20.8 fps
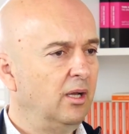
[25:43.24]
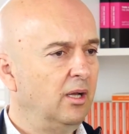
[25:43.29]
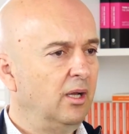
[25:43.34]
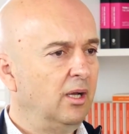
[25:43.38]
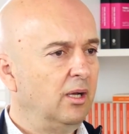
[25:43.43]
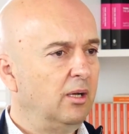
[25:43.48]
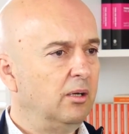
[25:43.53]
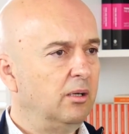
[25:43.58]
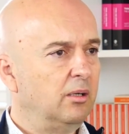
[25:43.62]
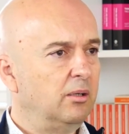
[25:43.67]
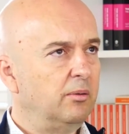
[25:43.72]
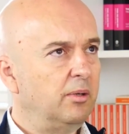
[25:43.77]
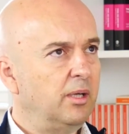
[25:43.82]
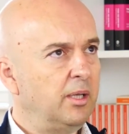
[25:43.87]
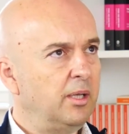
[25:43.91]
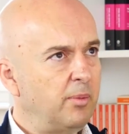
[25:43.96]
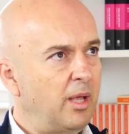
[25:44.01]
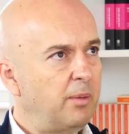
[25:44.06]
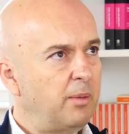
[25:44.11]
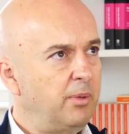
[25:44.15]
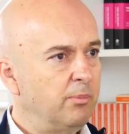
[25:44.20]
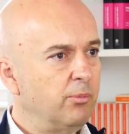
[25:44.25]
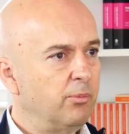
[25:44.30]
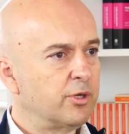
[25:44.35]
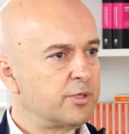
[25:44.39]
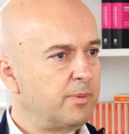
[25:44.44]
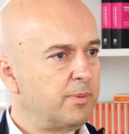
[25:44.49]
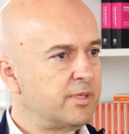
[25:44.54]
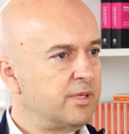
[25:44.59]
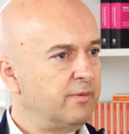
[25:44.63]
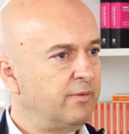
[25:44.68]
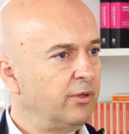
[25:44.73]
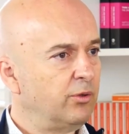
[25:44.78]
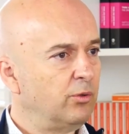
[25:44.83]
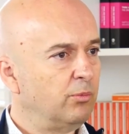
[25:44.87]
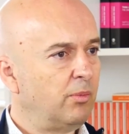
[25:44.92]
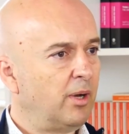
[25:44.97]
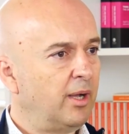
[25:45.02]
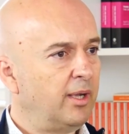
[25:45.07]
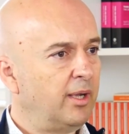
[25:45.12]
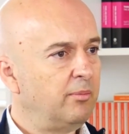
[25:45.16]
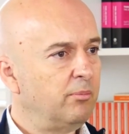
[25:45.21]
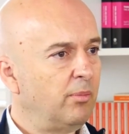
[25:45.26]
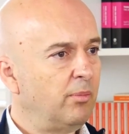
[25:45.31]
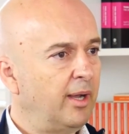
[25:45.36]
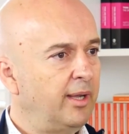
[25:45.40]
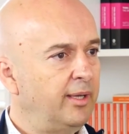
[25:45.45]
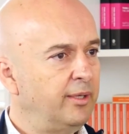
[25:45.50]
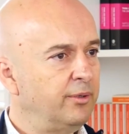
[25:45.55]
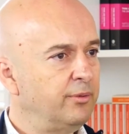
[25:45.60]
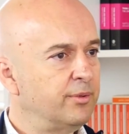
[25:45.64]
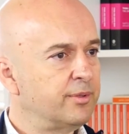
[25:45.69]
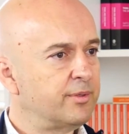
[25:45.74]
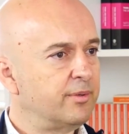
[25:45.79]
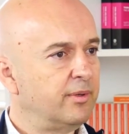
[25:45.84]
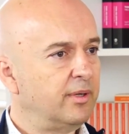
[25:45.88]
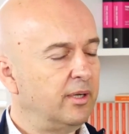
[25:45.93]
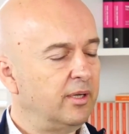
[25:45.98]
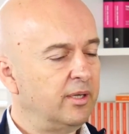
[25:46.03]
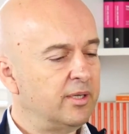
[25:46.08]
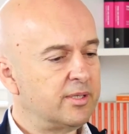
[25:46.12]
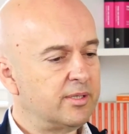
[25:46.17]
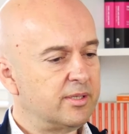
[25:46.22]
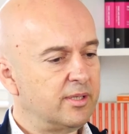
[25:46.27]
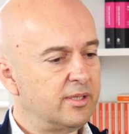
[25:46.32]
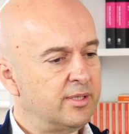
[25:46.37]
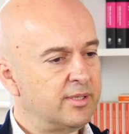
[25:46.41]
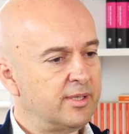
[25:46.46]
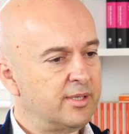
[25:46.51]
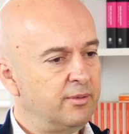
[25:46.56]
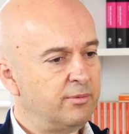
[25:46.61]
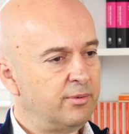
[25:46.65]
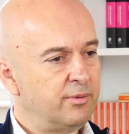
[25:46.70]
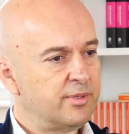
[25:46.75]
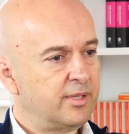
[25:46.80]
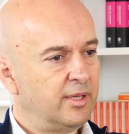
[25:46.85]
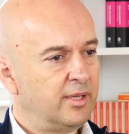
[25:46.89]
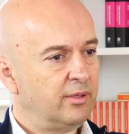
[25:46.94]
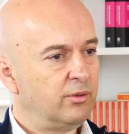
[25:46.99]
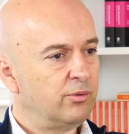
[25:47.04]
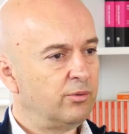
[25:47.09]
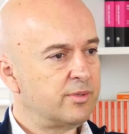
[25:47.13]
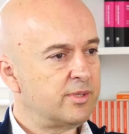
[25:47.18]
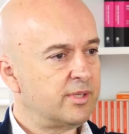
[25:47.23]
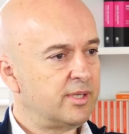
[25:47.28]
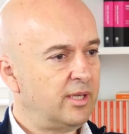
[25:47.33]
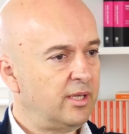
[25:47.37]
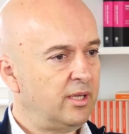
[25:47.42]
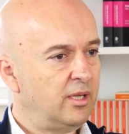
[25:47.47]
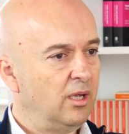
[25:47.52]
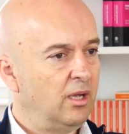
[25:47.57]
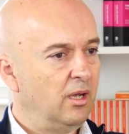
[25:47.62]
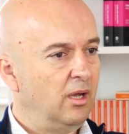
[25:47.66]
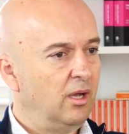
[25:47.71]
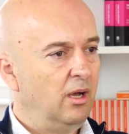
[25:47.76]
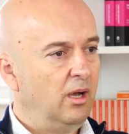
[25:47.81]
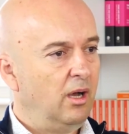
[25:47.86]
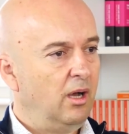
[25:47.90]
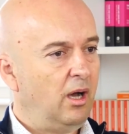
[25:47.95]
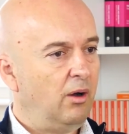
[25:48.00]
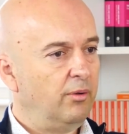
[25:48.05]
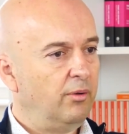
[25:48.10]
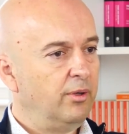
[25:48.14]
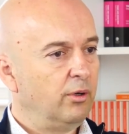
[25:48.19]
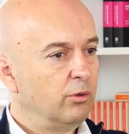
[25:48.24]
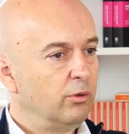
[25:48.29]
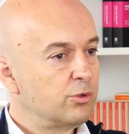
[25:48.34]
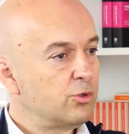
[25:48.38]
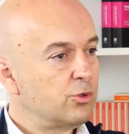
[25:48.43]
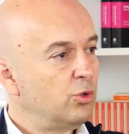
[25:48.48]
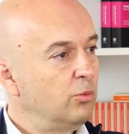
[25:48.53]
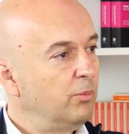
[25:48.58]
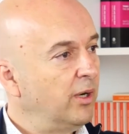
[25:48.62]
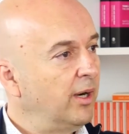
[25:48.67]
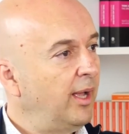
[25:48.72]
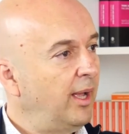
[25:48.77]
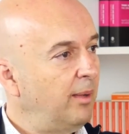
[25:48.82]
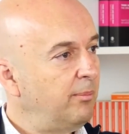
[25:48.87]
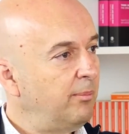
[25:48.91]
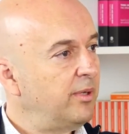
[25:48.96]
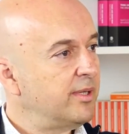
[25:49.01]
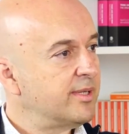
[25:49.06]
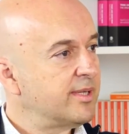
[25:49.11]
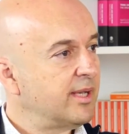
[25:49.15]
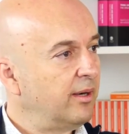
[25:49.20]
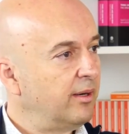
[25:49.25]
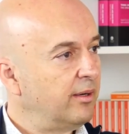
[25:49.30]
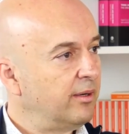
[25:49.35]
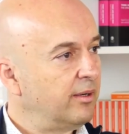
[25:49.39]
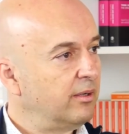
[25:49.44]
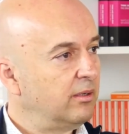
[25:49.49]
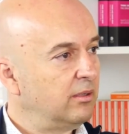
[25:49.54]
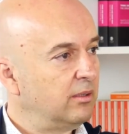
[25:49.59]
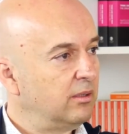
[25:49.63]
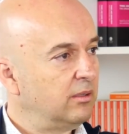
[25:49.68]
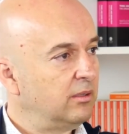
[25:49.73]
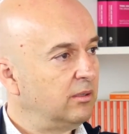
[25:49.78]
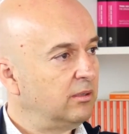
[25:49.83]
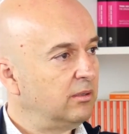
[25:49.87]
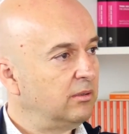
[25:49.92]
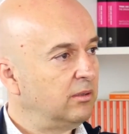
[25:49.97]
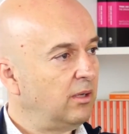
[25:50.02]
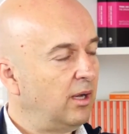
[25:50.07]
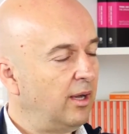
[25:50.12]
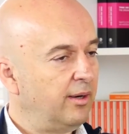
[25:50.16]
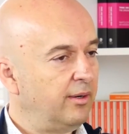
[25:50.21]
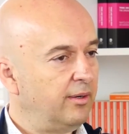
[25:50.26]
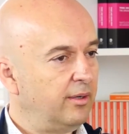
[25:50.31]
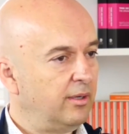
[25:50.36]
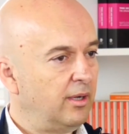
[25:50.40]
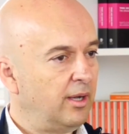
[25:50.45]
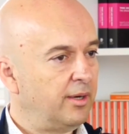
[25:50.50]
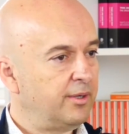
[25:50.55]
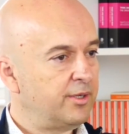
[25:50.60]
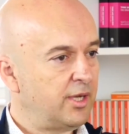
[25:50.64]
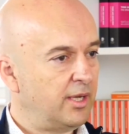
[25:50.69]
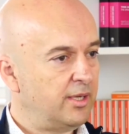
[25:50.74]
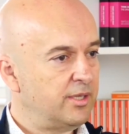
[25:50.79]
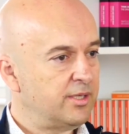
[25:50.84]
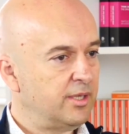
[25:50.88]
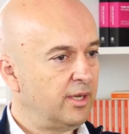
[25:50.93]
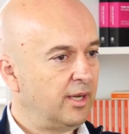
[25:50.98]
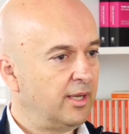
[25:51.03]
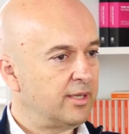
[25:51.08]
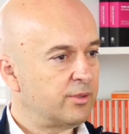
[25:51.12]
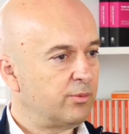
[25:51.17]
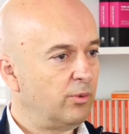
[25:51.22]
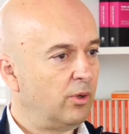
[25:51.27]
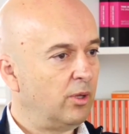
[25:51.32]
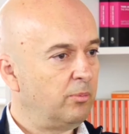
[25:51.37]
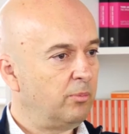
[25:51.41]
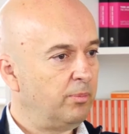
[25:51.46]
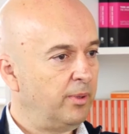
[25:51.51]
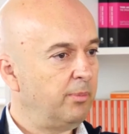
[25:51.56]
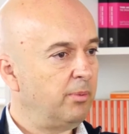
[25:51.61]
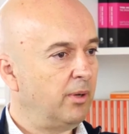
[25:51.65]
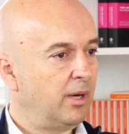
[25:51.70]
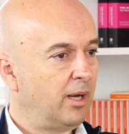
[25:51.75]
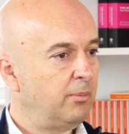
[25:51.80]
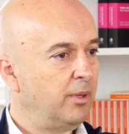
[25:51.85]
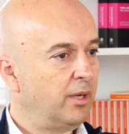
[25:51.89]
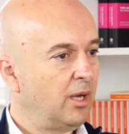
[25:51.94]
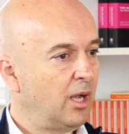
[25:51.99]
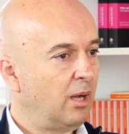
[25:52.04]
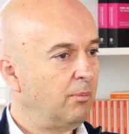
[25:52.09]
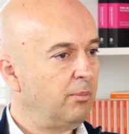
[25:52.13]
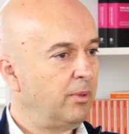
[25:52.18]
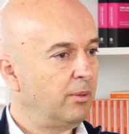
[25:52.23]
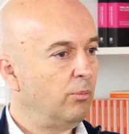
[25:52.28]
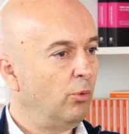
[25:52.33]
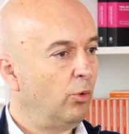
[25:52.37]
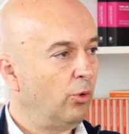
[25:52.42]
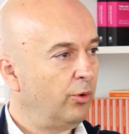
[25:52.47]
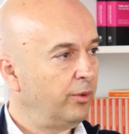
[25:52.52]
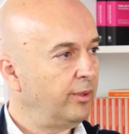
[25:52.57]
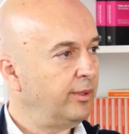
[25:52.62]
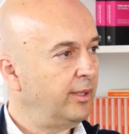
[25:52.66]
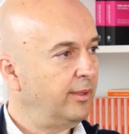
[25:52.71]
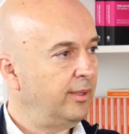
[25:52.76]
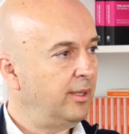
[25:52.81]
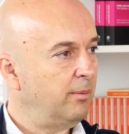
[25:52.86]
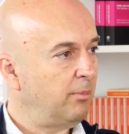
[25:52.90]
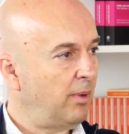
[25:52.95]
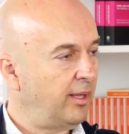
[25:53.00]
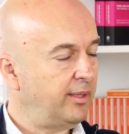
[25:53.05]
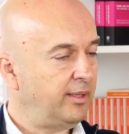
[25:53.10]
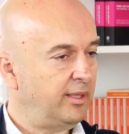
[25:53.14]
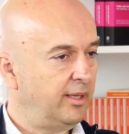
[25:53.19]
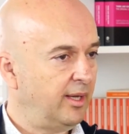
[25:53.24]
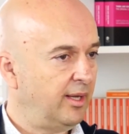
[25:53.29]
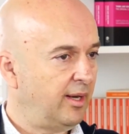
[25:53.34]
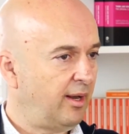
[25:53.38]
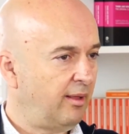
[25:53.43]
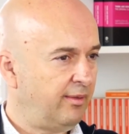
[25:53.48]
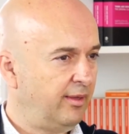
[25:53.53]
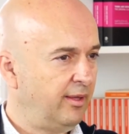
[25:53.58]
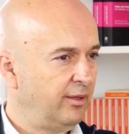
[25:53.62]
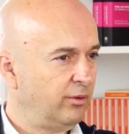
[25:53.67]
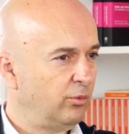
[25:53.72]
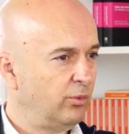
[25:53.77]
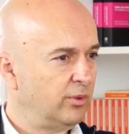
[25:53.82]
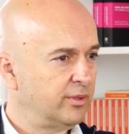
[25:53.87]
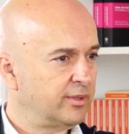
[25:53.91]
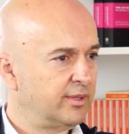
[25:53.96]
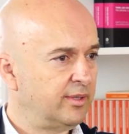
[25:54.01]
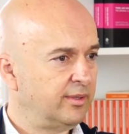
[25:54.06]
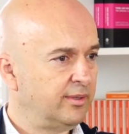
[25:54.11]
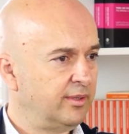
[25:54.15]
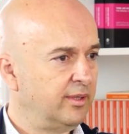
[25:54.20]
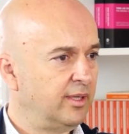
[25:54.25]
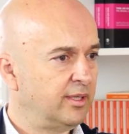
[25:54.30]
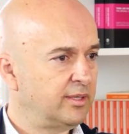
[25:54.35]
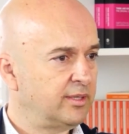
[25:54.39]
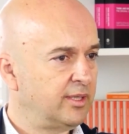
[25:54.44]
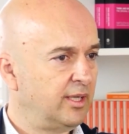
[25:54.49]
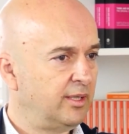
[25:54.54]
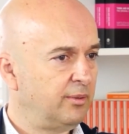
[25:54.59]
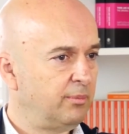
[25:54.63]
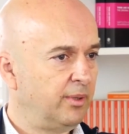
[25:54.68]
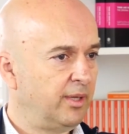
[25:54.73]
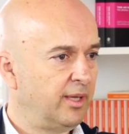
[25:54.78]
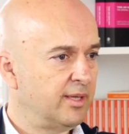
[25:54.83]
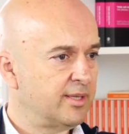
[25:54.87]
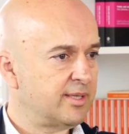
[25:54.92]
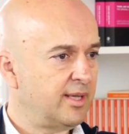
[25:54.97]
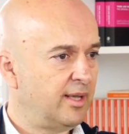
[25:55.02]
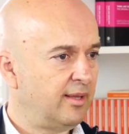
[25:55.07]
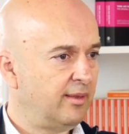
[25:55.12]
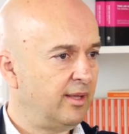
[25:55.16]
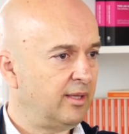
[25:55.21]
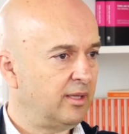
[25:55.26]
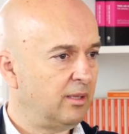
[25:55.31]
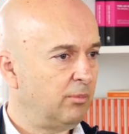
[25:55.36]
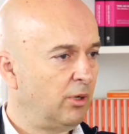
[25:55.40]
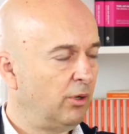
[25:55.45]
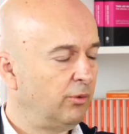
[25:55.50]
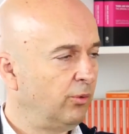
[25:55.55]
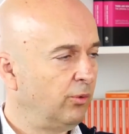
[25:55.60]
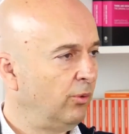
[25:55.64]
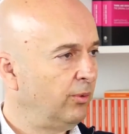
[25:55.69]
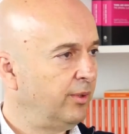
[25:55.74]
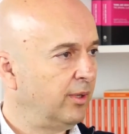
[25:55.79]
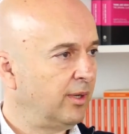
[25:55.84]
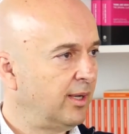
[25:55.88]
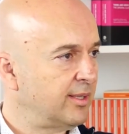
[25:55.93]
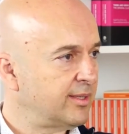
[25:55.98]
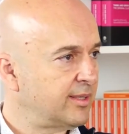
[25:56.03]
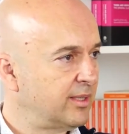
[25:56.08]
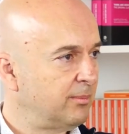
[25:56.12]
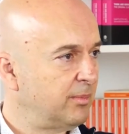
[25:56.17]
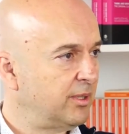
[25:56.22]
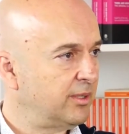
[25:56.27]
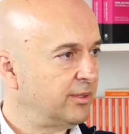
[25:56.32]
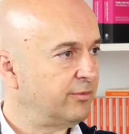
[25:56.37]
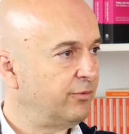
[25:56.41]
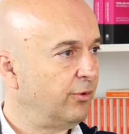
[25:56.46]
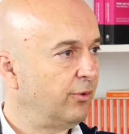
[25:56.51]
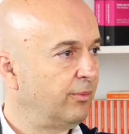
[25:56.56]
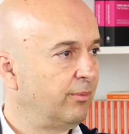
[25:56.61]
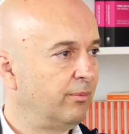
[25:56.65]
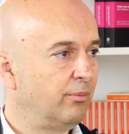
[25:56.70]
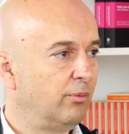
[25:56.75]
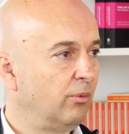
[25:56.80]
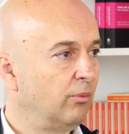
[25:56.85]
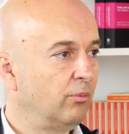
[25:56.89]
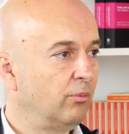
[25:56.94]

Uh, it may be more specific to my my industry. It's it's interesting to see how the consumer habits are, uh, are, are changing as well. People are becoming more demanding. And I think to a certain extent, we can say that about all the customers for mm-hmm.